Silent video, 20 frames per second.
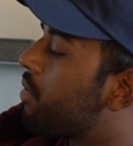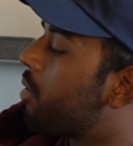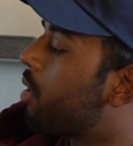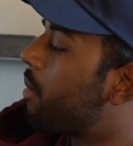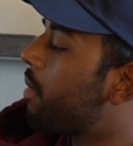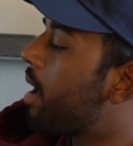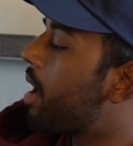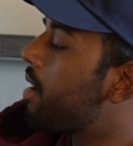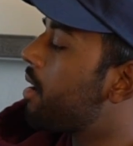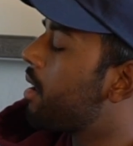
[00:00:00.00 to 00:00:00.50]

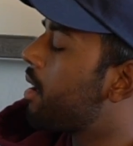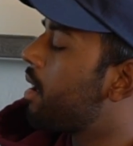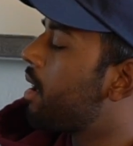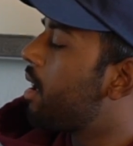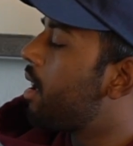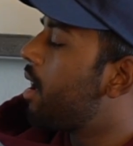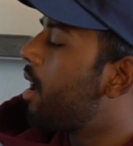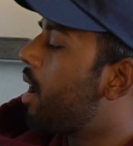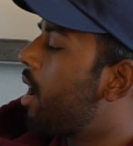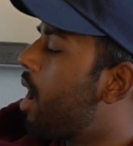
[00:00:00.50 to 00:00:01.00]
format.
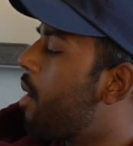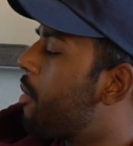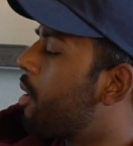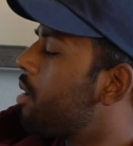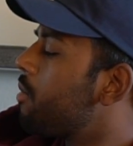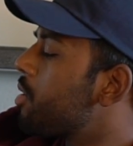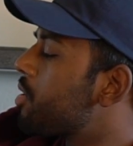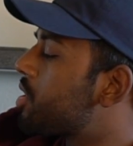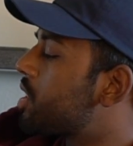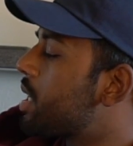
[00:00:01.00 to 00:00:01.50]
It
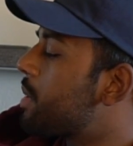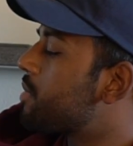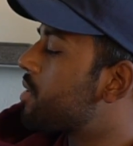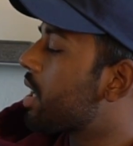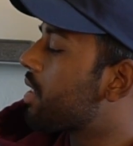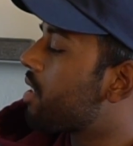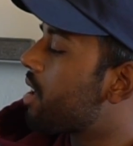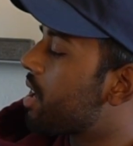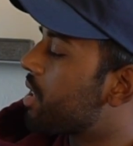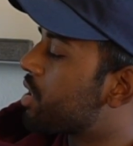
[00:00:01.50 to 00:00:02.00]
almost seems
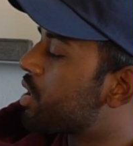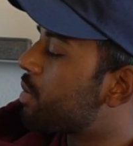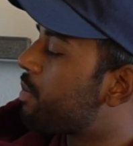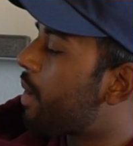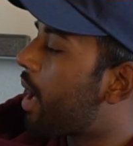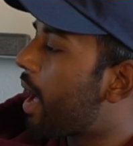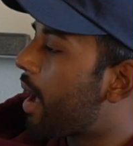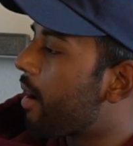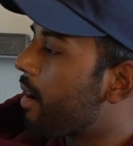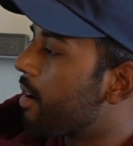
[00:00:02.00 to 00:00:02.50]
like they
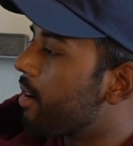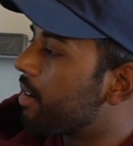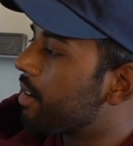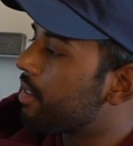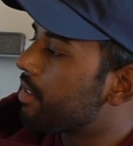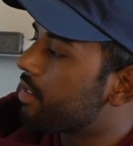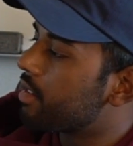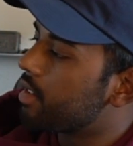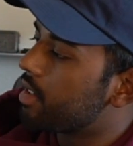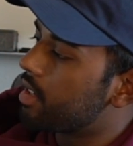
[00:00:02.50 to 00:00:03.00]

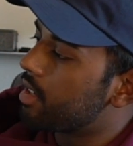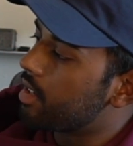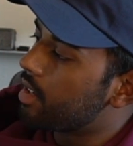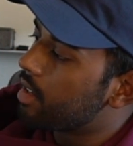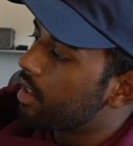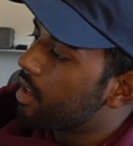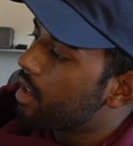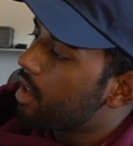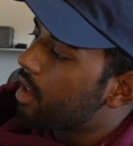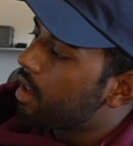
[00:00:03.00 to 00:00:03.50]
inspired the
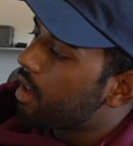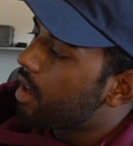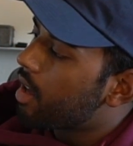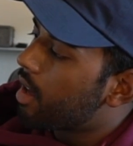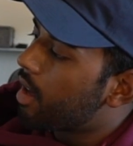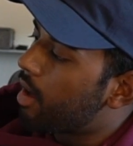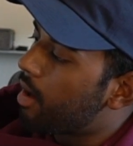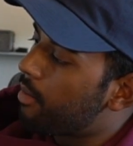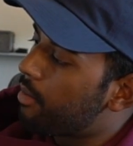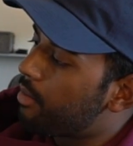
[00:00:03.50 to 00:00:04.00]

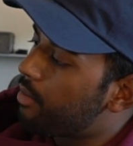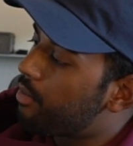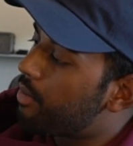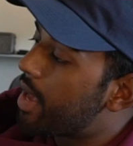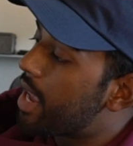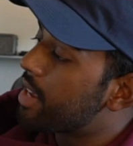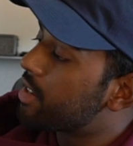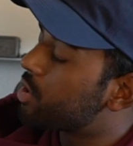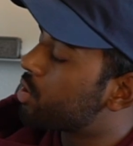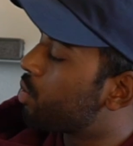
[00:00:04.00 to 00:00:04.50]

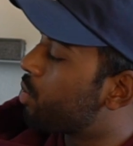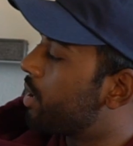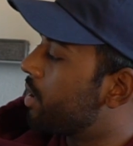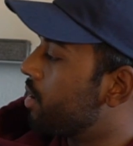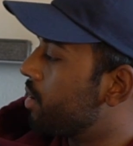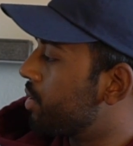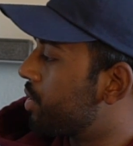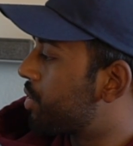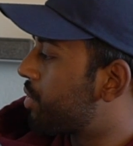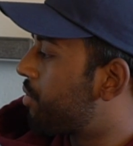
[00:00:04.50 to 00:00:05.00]
base
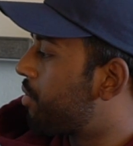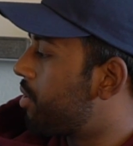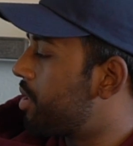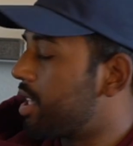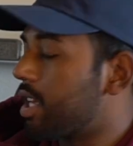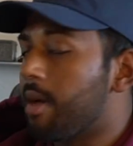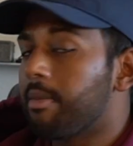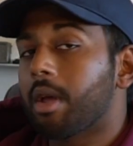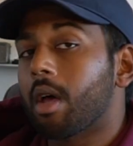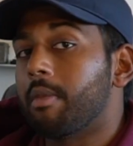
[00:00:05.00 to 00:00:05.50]
wheels for
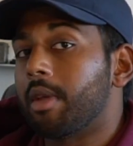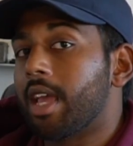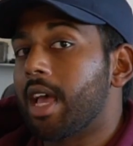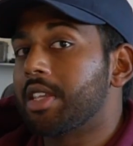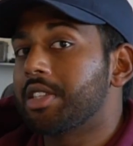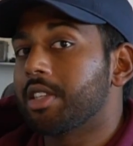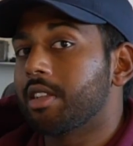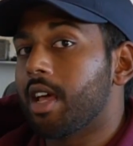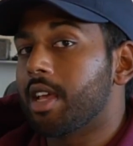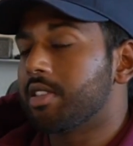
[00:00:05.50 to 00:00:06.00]
the upcoming
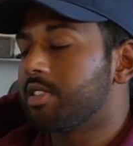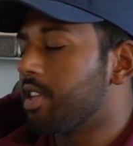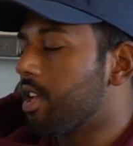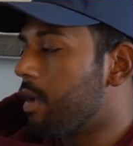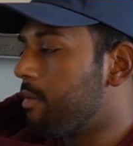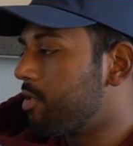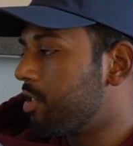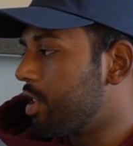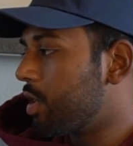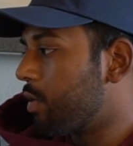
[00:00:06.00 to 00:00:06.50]
SLS
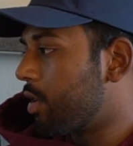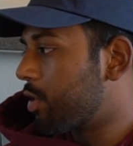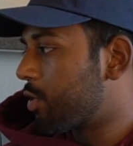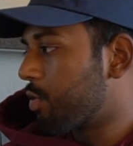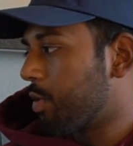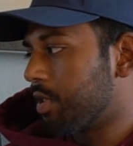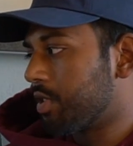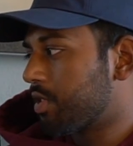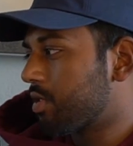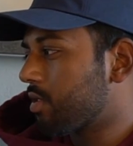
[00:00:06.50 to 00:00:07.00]
AMG, which
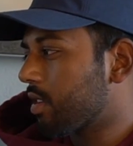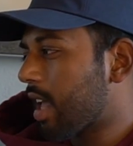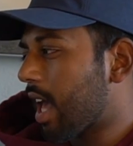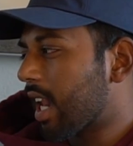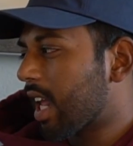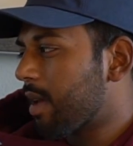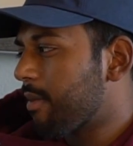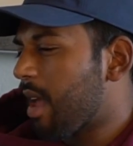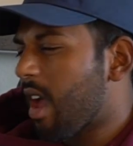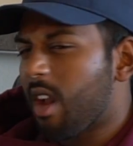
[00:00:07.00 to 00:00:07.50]
was kind
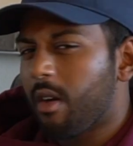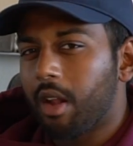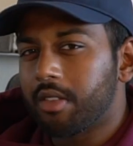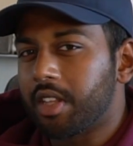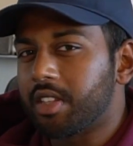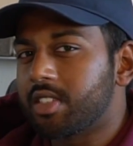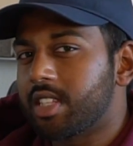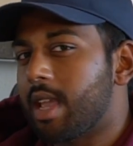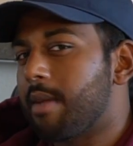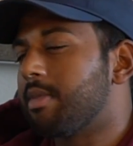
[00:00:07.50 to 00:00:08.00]
of coming out around the
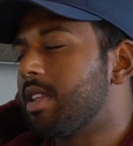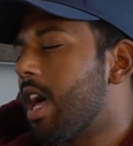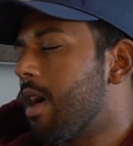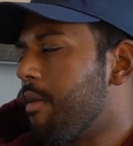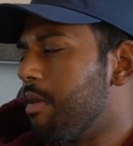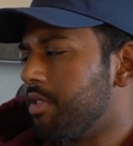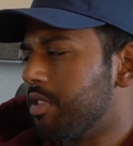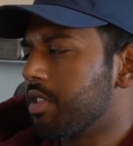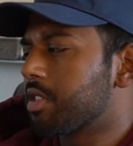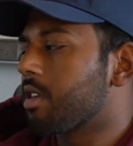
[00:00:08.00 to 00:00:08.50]
same time
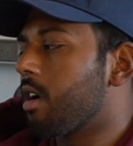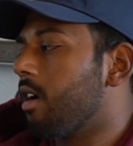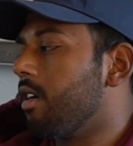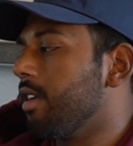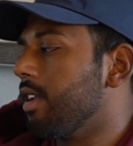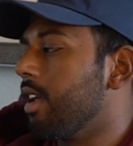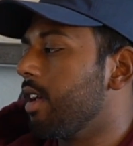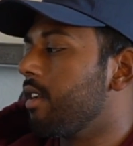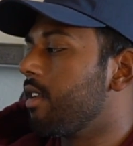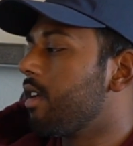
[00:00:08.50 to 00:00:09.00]
as this car
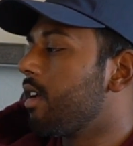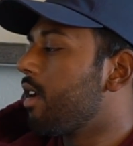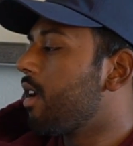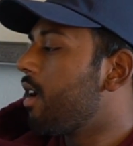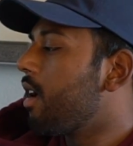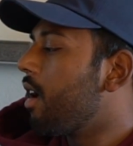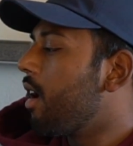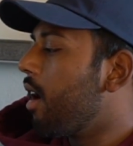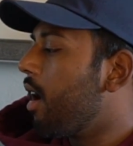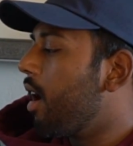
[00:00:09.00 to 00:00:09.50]
did.
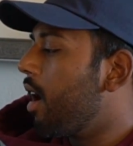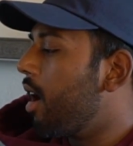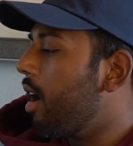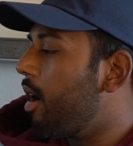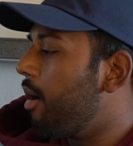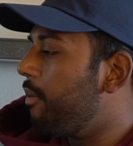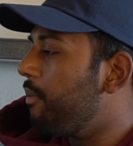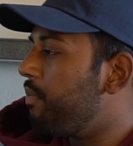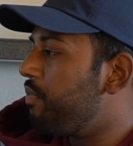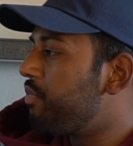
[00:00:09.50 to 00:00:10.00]

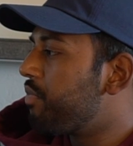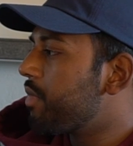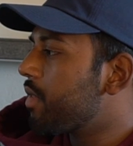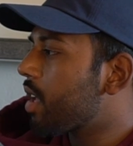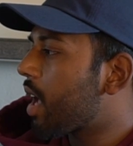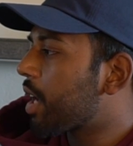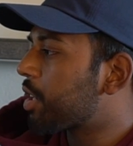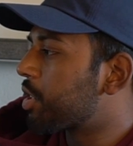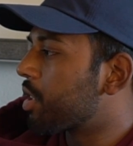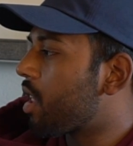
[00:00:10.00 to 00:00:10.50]

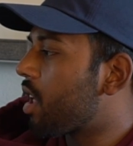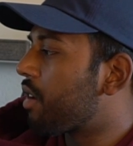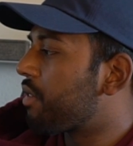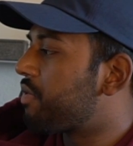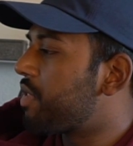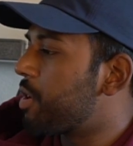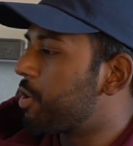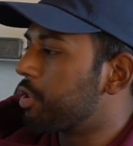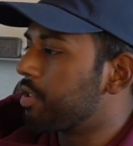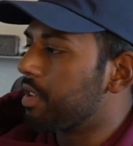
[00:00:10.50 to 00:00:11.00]
Actually, a lot of
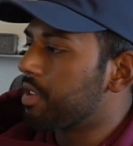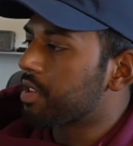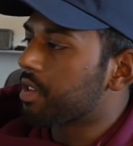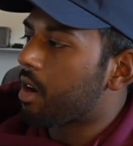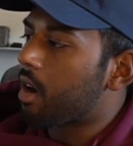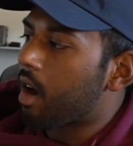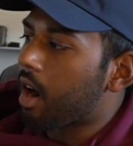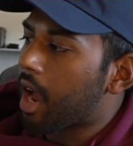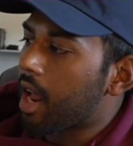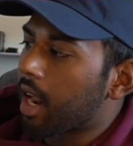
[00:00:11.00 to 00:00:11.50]
features in this
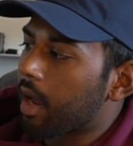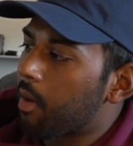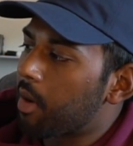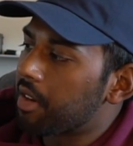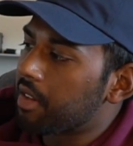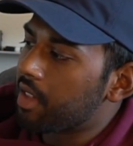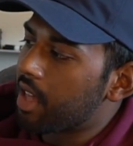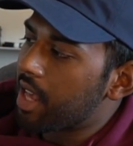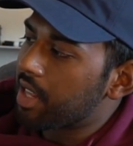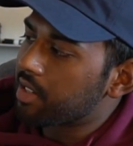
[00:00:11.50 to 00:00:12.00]
car kind of went
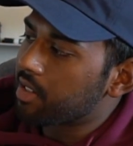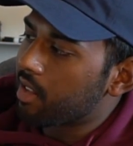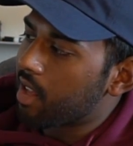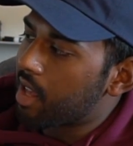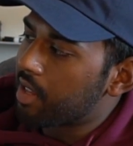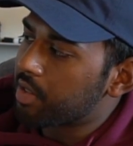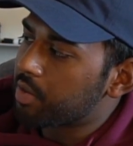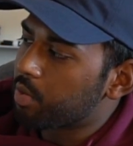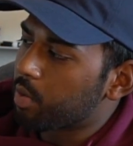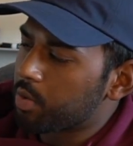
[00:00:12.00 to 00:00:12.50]
to the
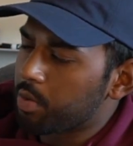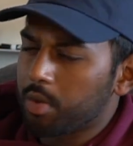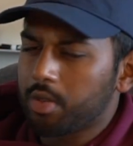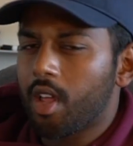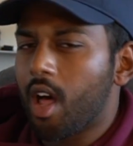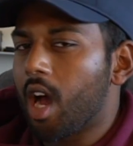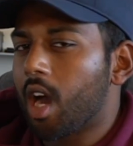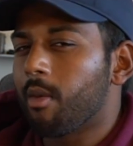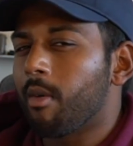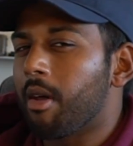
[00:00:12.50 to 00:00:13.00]
SLS, which we'll
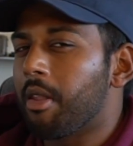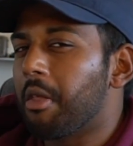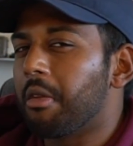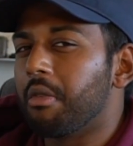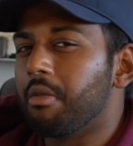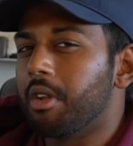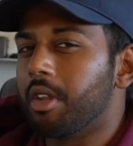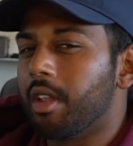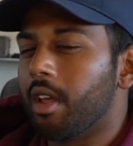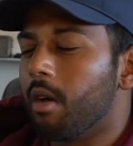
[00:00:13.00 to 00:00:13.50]
talk about in another
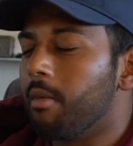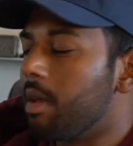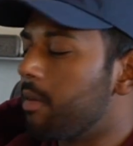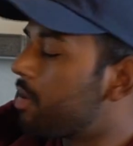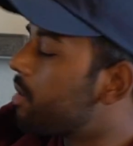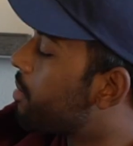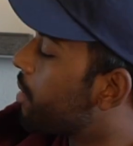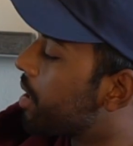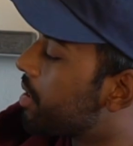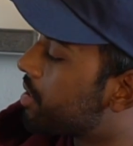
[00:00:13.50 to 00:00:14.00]
video maybe.
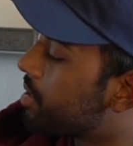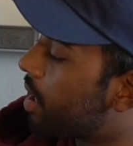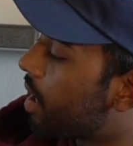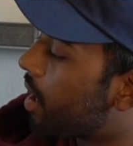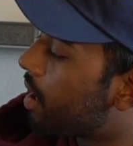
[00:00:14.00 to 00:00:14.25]
But